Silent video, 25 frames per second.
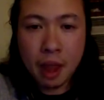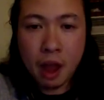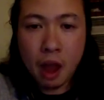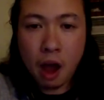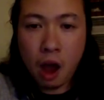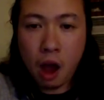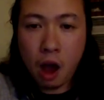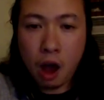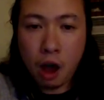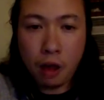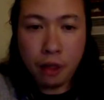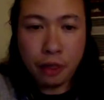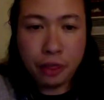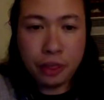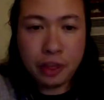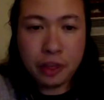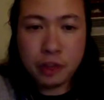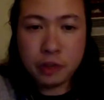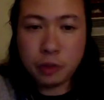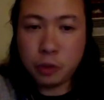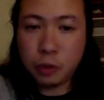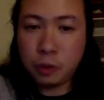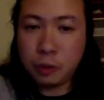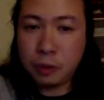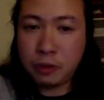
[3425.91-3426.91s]
All things
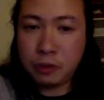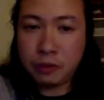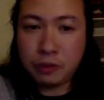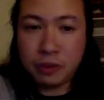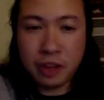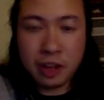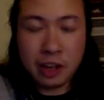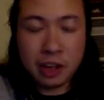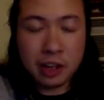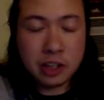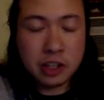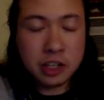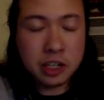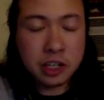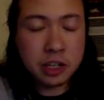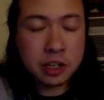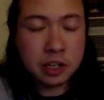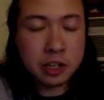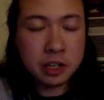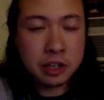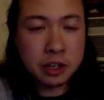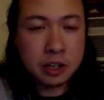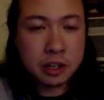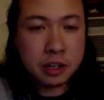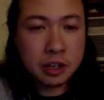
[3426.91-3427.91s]
will be finished.
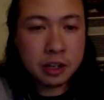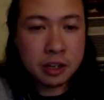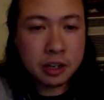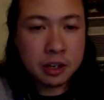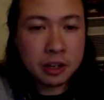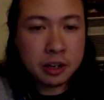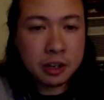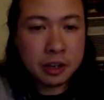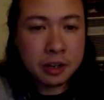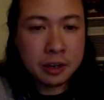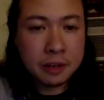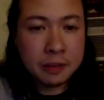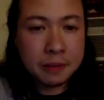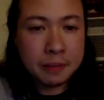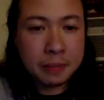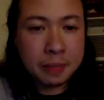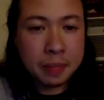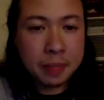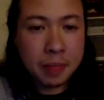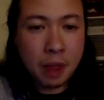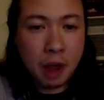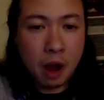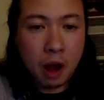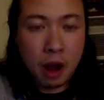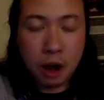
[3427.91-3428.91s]

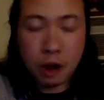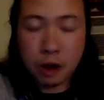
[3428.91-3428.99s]
Our